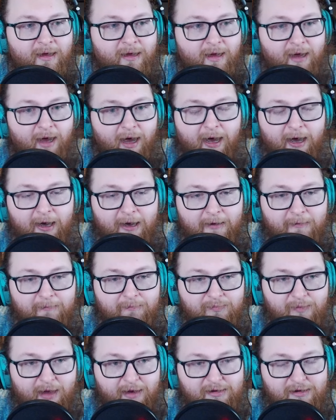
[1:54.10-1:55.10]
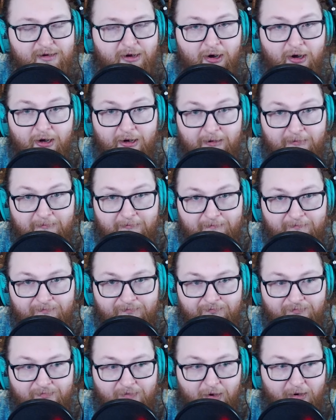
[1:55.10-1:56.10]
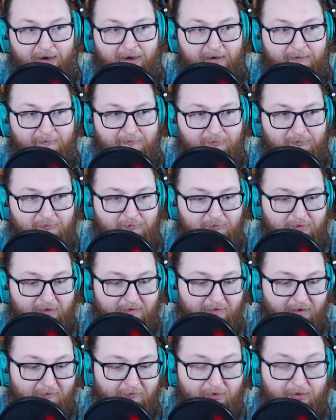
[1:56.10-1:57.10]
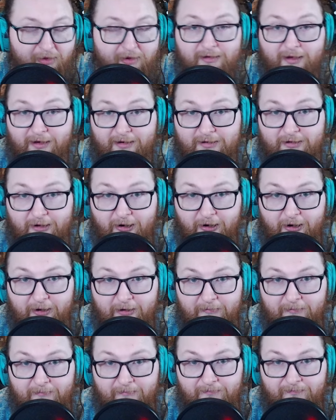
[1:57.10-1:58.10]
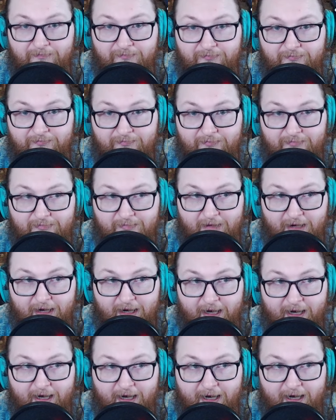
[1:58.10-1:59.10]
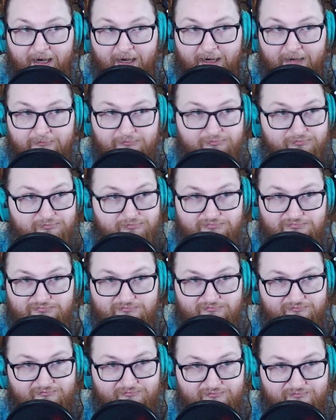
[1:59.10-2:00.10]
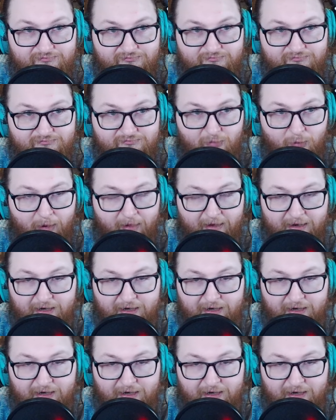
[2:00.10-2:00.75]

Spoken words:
Next card. Okay, we've covered this next card. What, like